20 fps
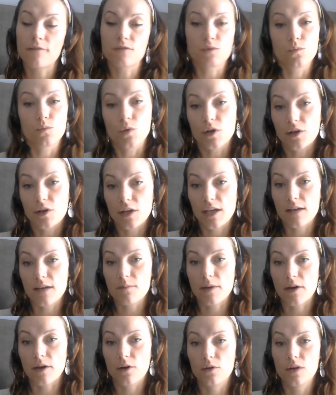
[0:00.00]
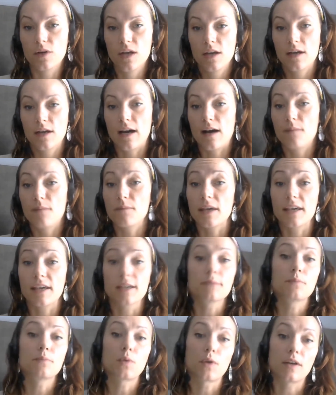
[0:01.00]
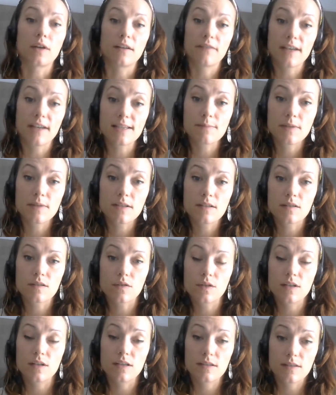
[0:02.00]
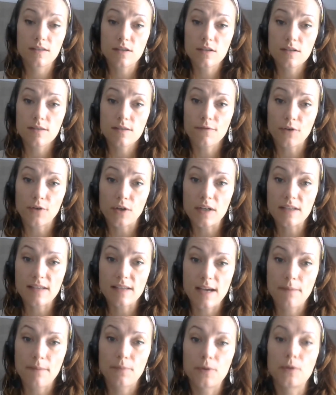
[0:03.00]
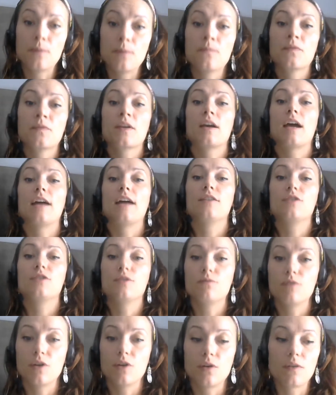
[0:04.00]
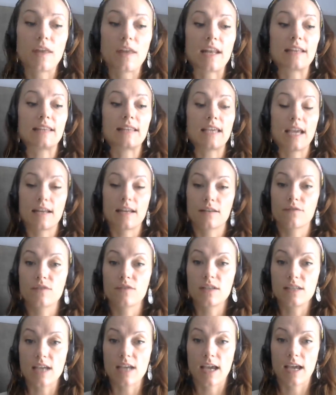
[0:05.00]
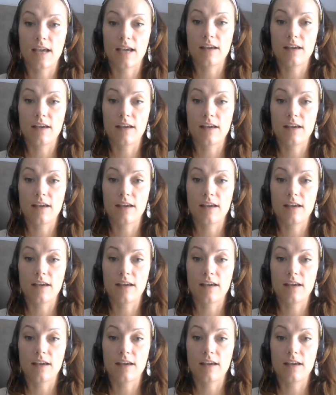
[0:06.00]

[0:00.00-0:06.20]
to worry about making poor investment decisions, for example. And you know that at the end of the day,